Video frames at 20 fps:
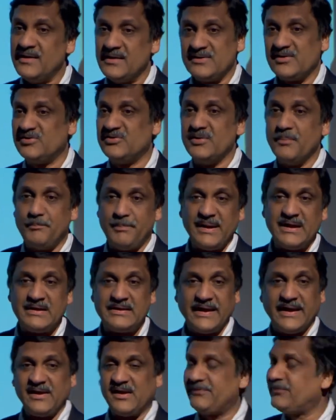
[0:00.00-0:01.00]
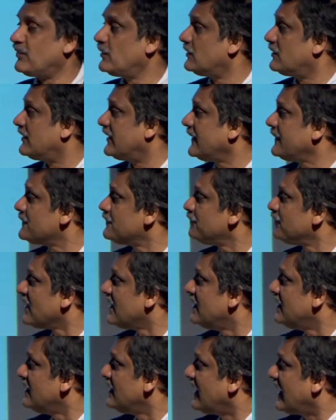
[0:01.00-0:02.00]
This is the big data for learning.
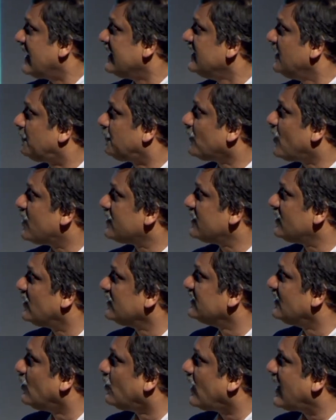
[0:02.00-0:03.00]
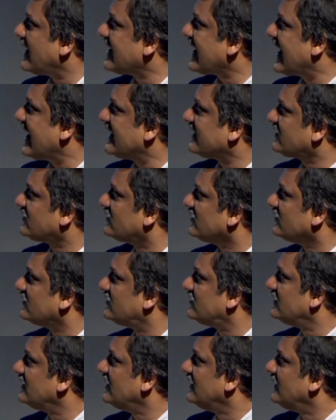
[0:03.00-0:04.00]
And he plotted on the
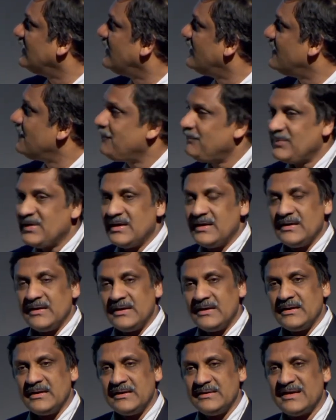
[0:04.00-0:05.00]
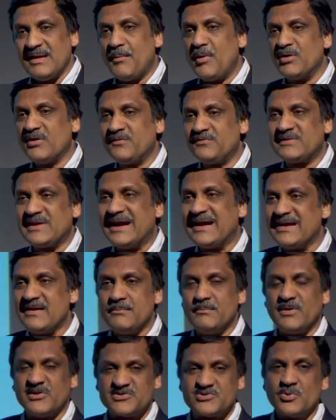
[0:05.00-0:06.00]
y-axis the amount of
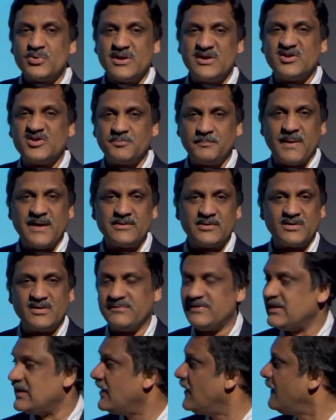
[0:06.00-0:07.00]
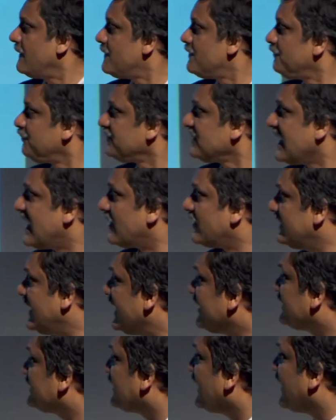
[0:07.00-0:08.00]
time a student spent on a video. And on the
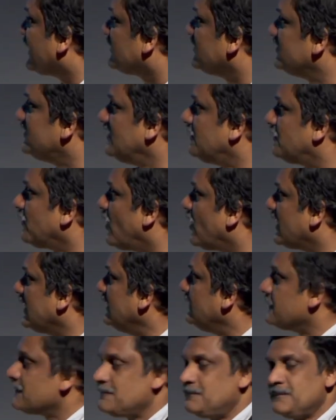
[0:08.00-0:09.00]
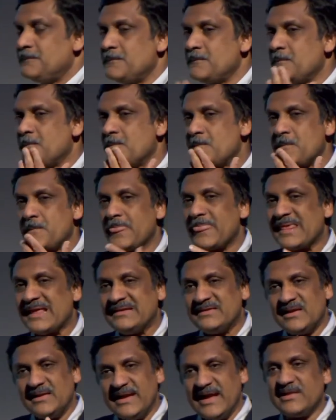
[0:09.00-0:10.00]
x-axis, he plotted
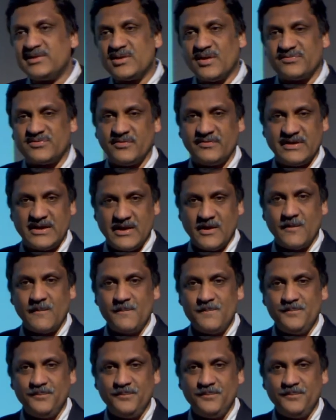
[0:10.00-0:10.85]
the length of the video.